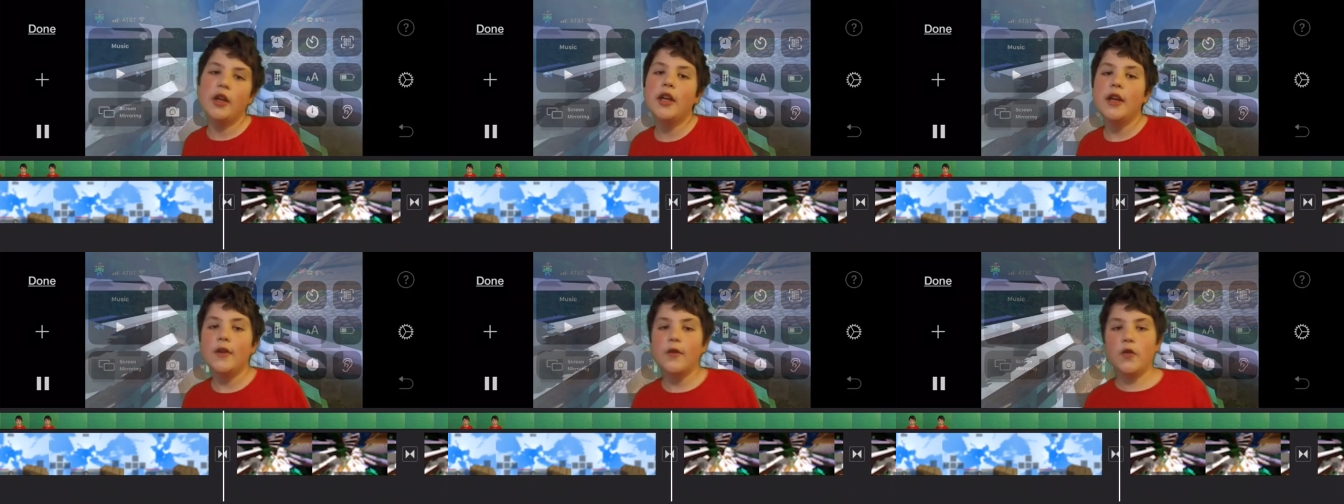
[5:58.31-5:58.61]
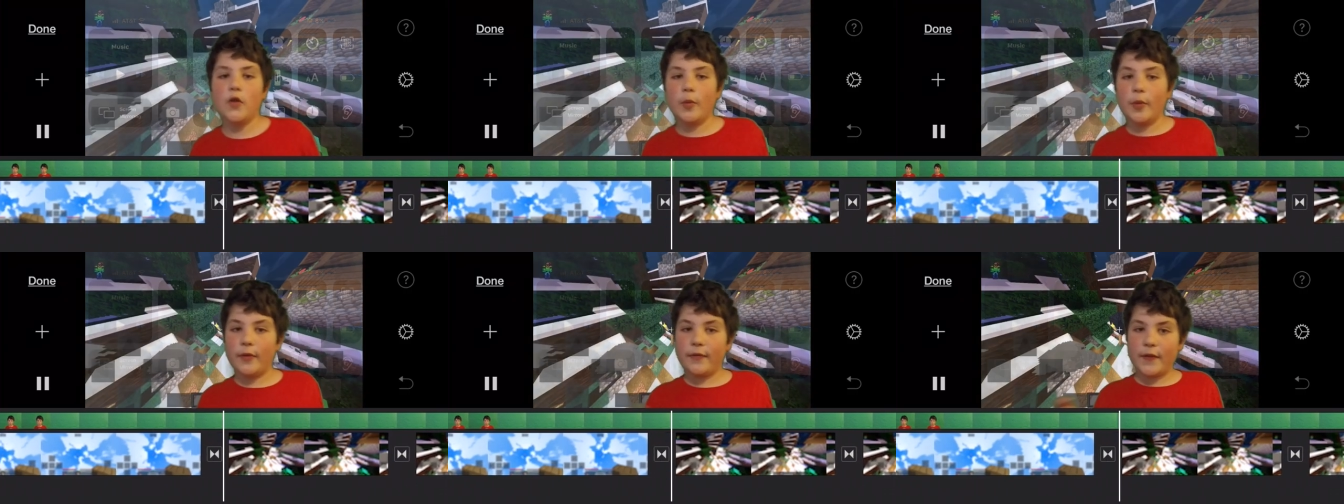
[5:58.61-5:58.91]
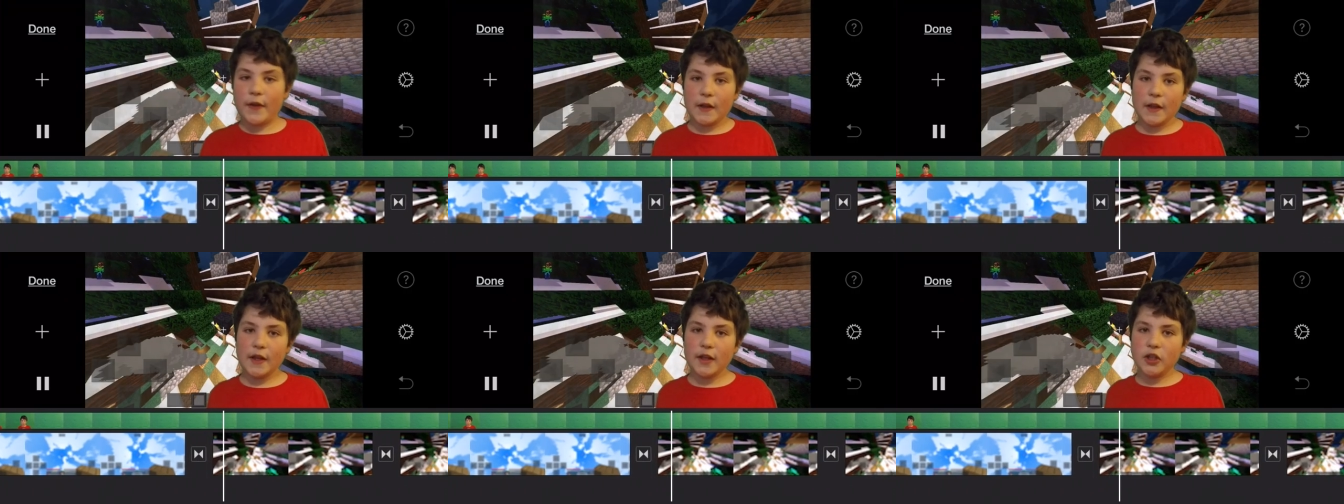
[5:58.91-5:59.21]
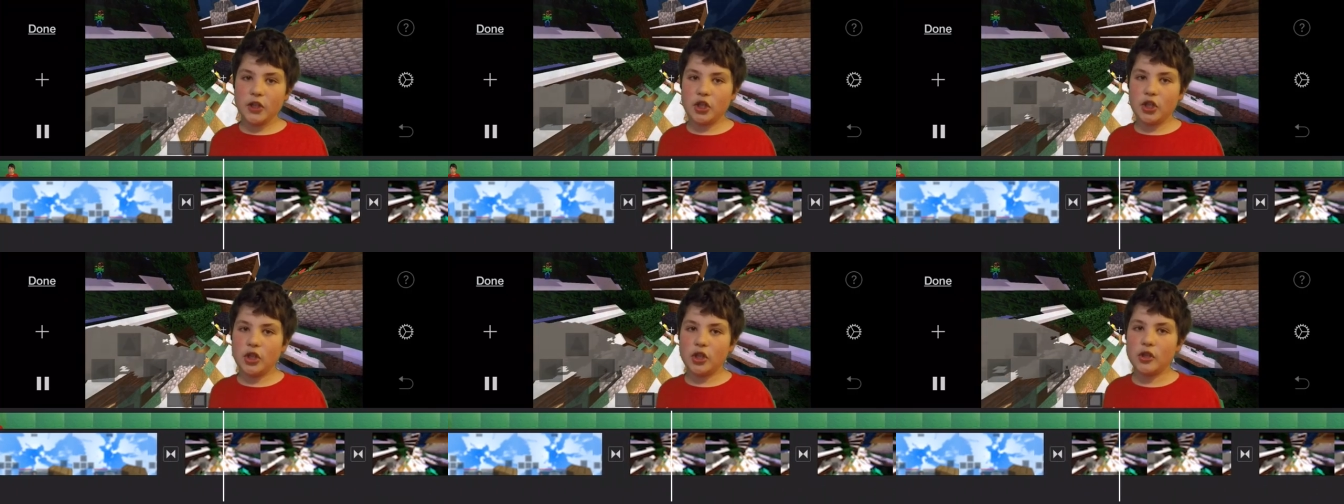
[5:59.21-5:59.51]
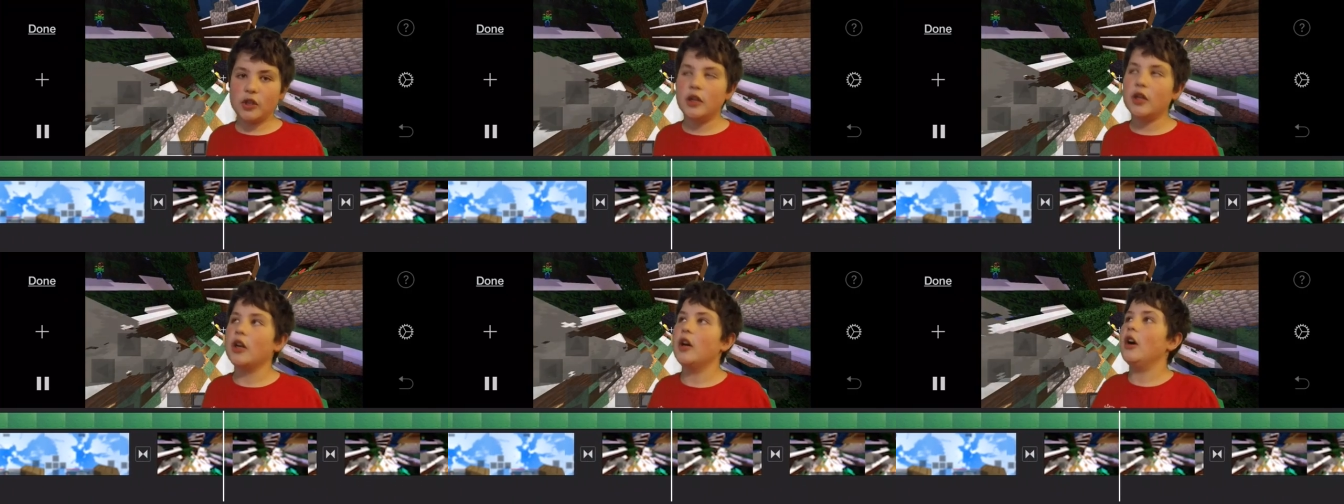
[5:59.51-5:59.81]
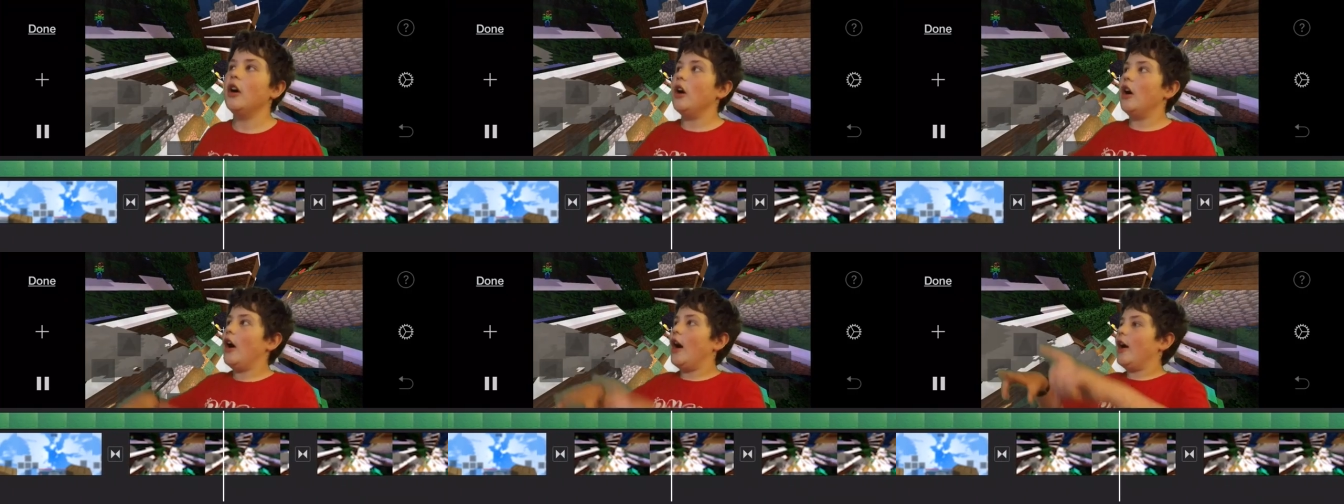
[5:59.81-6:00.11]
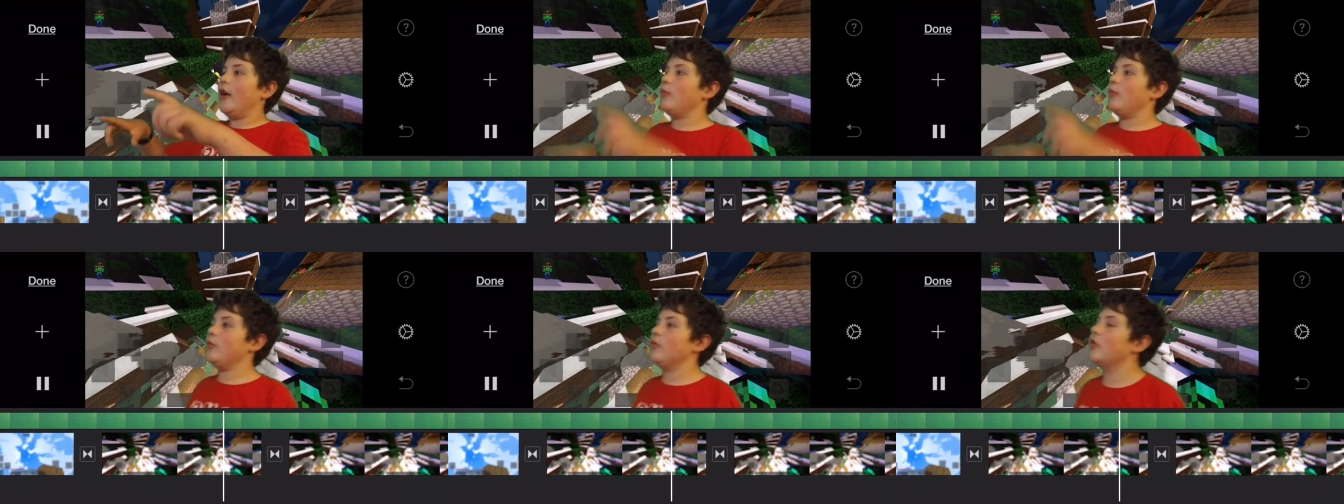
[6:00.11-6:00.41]
From a village, on
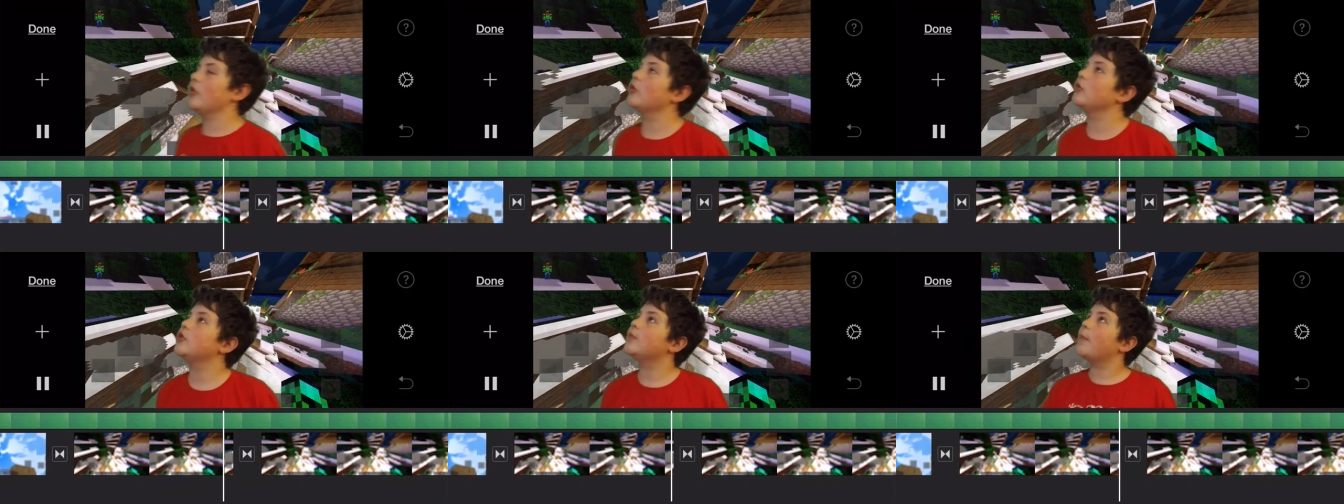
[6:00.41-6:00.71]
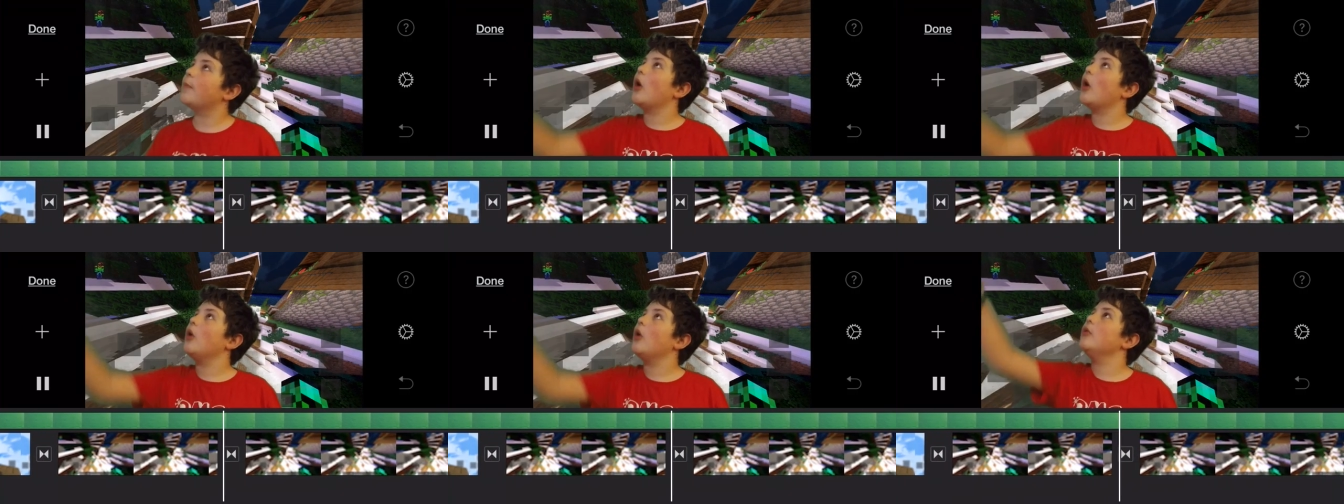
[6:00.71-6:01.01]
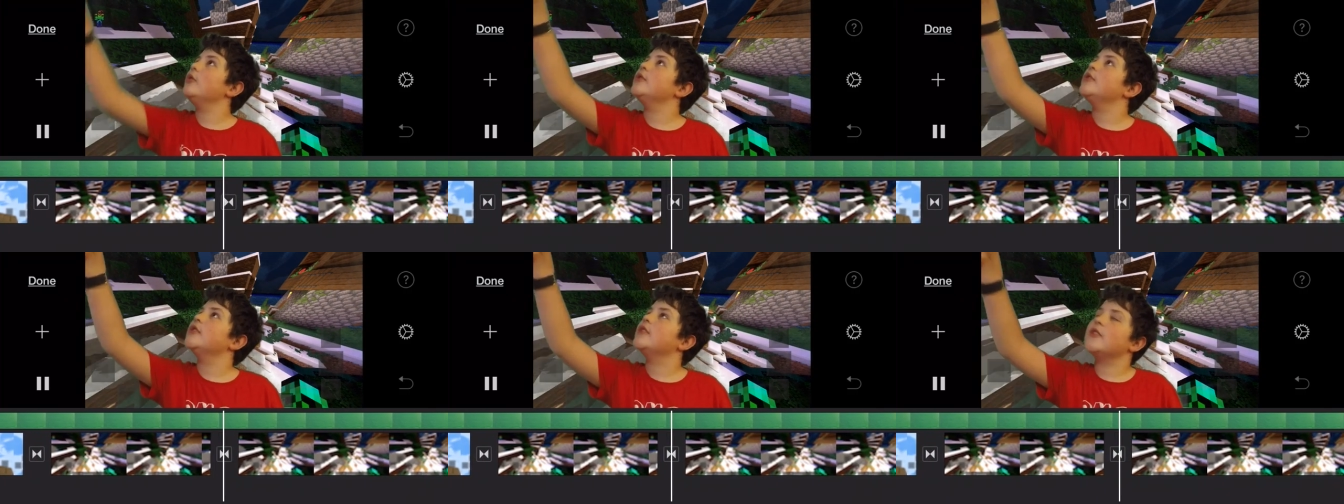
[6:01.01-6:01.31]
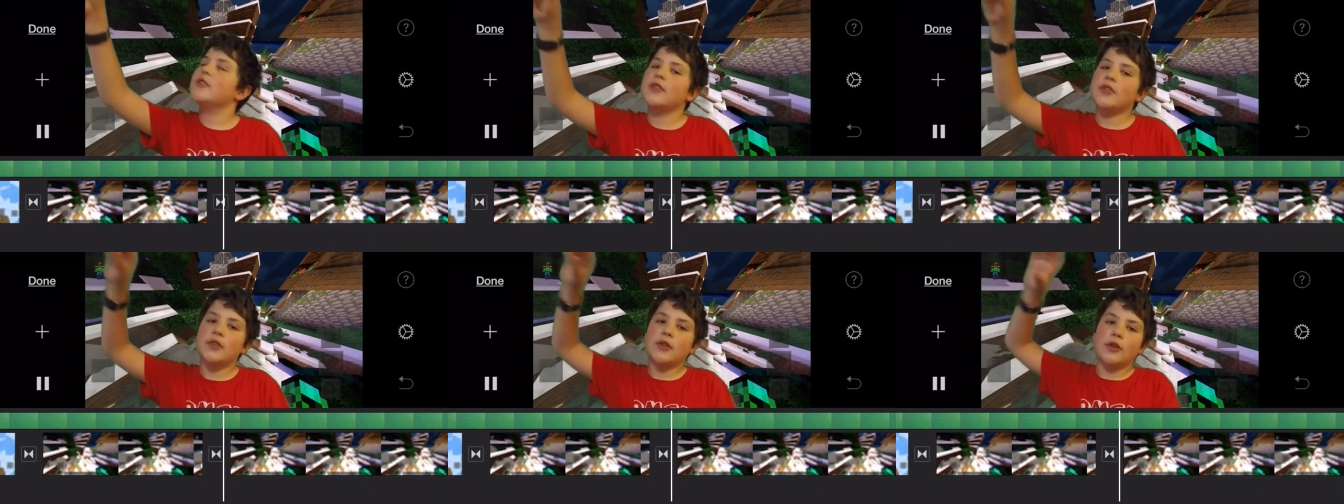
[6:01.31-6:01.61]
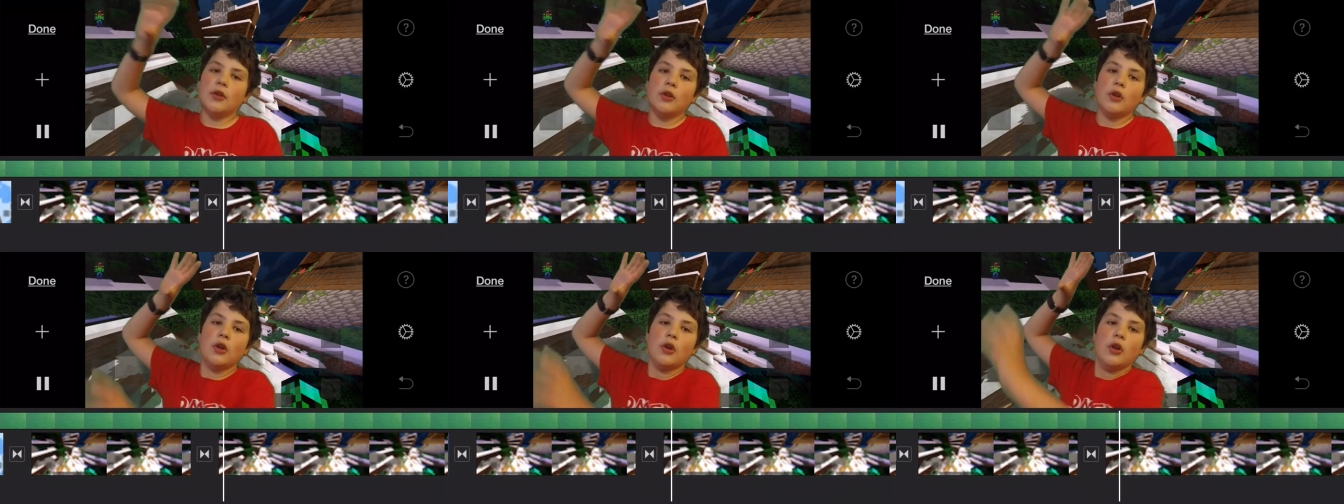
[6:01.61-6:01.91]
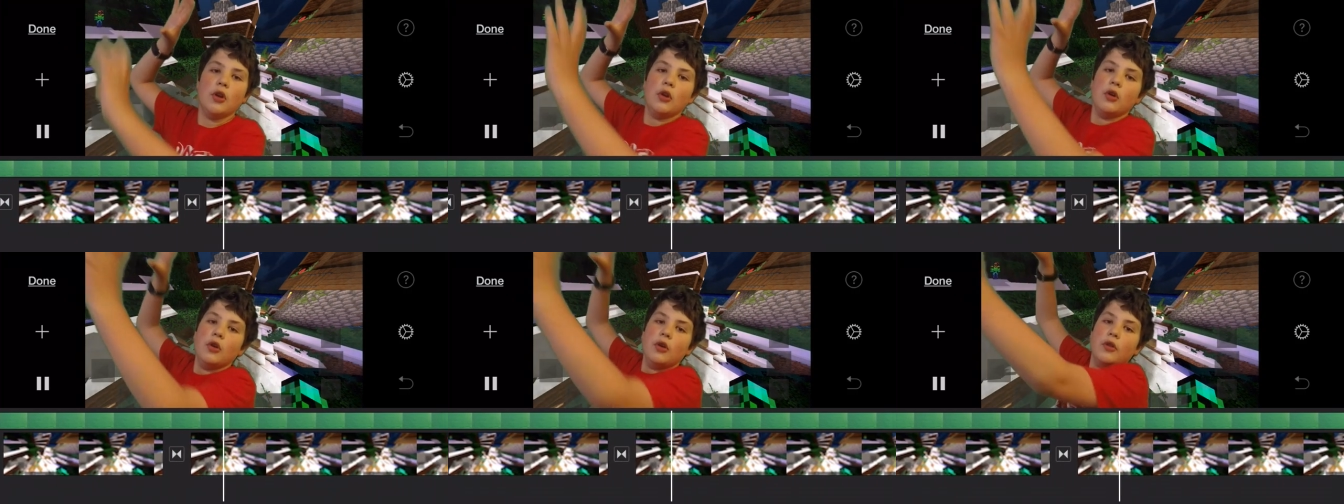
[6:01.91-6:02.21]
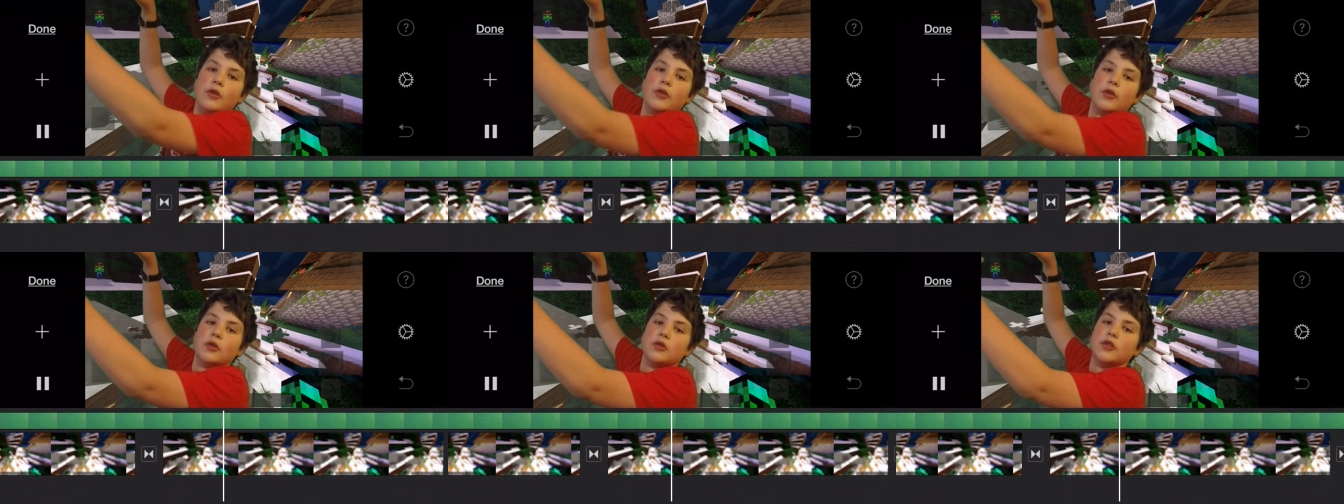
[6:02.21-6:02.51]
those posts,
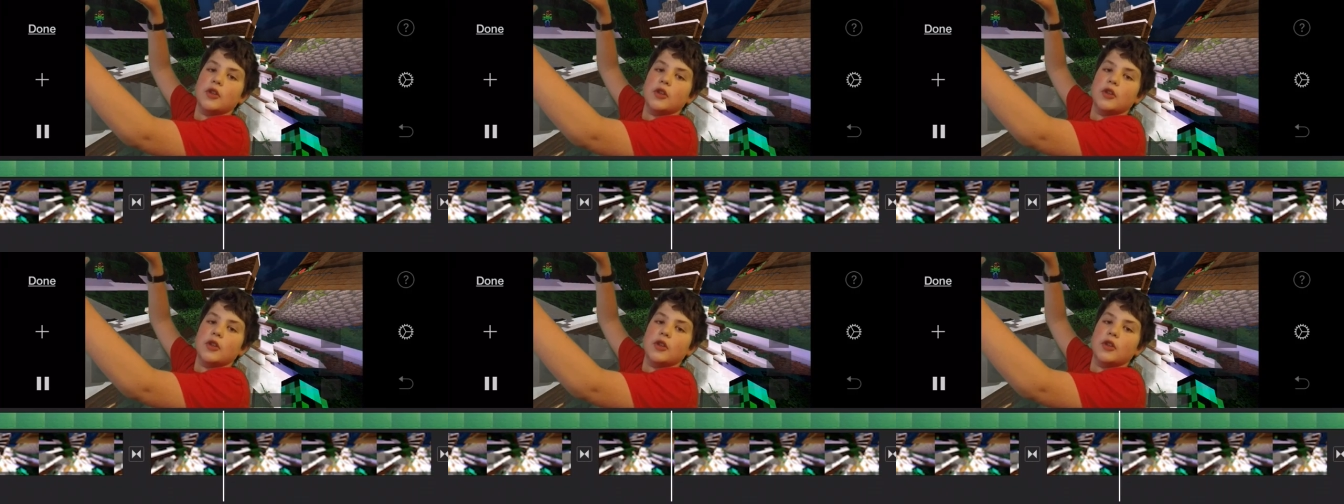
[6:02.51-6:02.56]
there's